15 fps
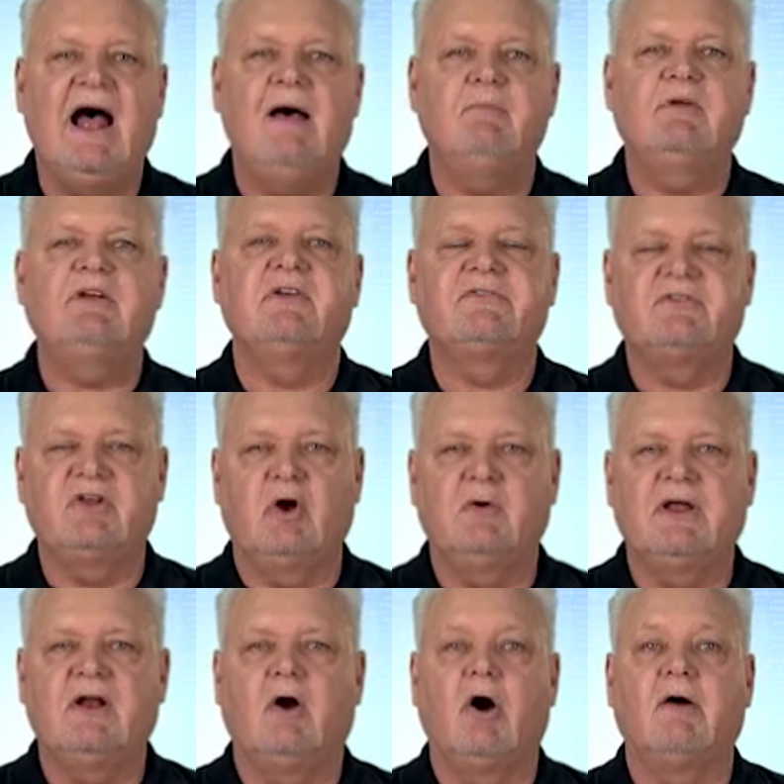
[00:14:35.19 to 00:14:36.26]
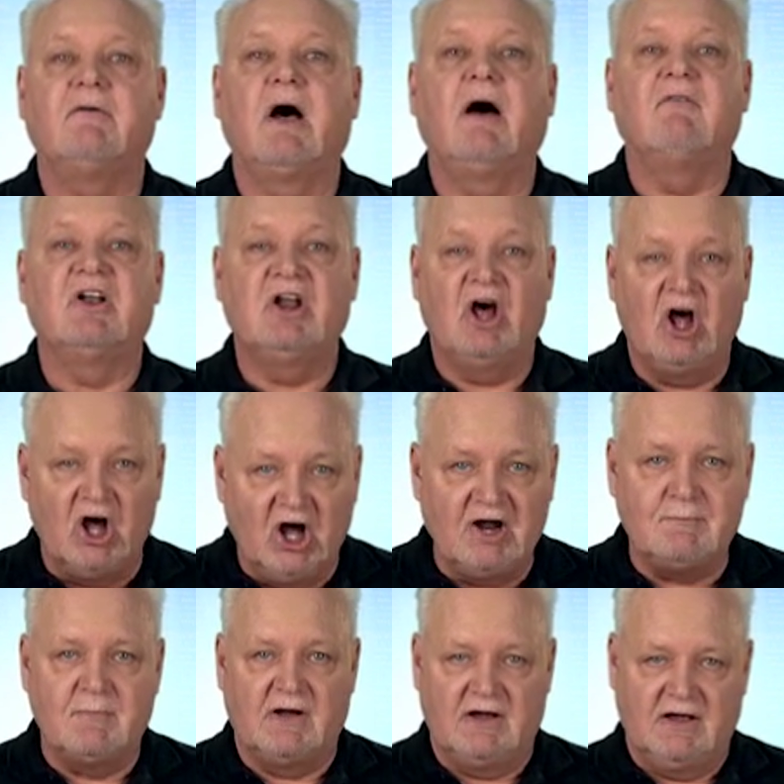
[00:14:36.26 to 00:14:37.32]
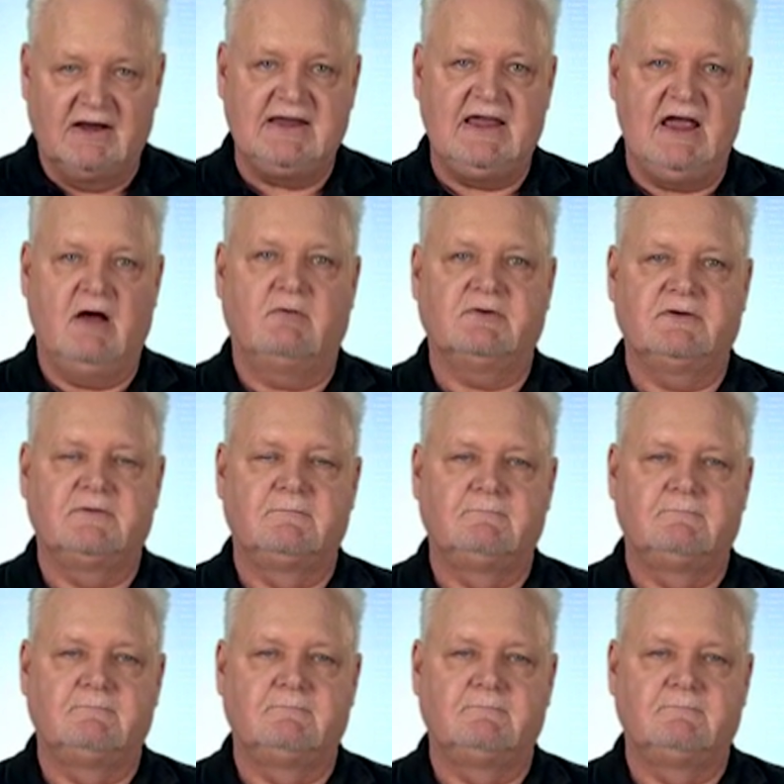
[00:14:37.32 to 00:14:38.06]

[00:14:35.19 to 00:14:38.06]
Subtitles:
I'm the custodian of an UGMA account.